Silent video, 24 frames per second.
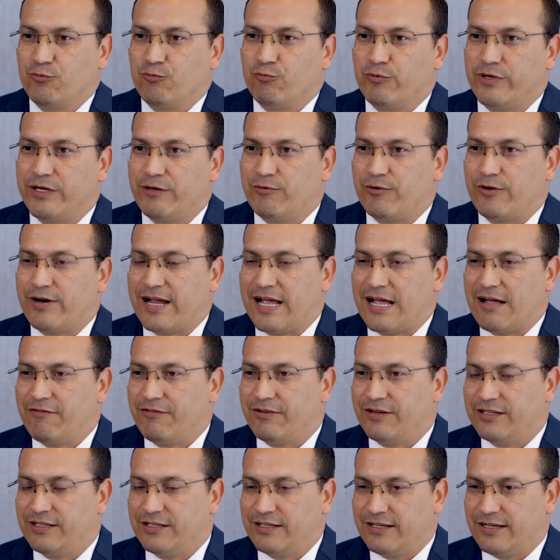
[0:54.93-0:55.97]
we were
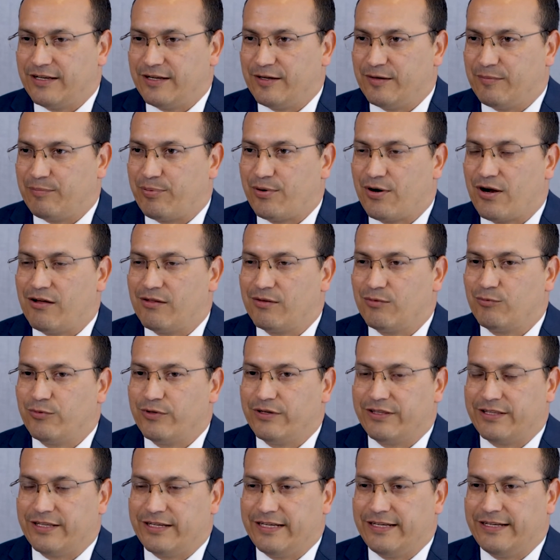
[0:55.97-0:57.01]
having a problem
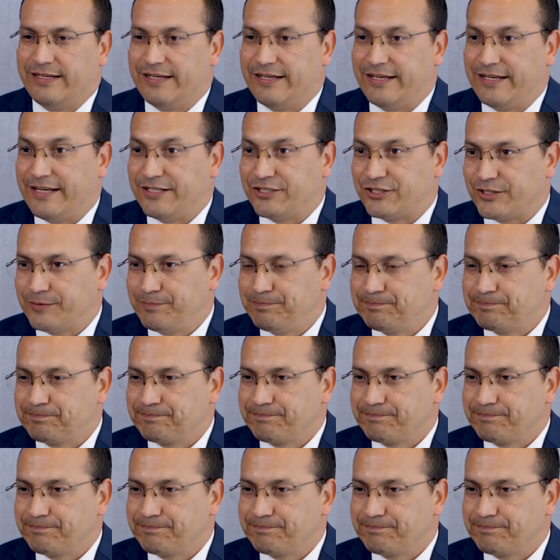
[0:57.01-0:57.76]
with an engine.